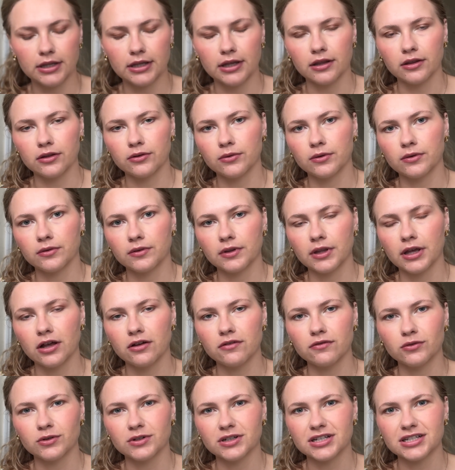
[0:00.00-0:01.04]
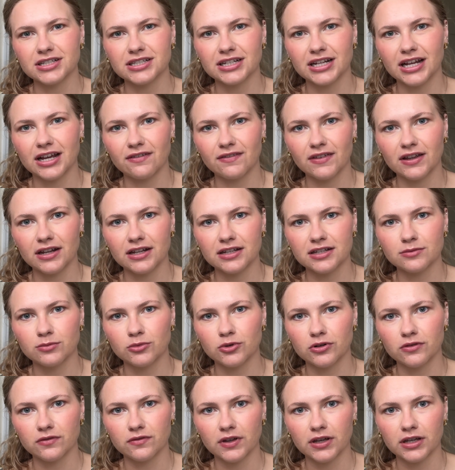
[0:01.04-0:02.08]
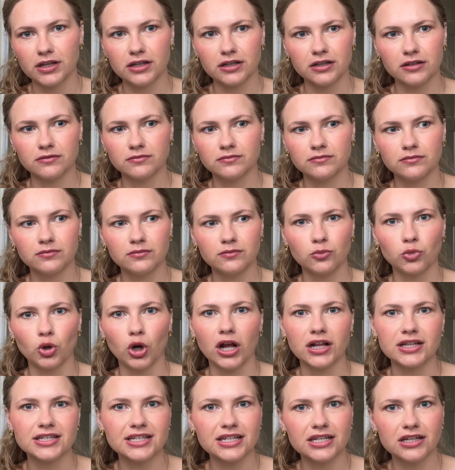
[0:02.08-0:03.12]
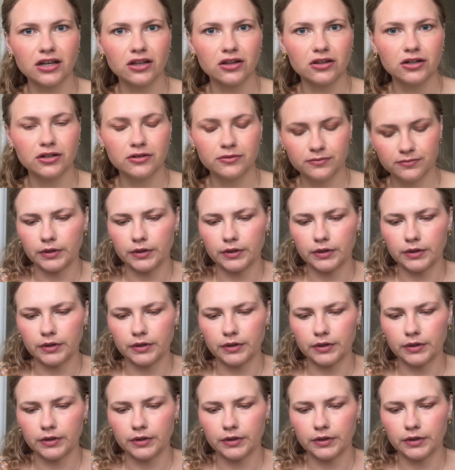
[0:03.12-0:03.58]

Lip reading: e.l.f. one doesn't have that. It's more of like a bronzy color.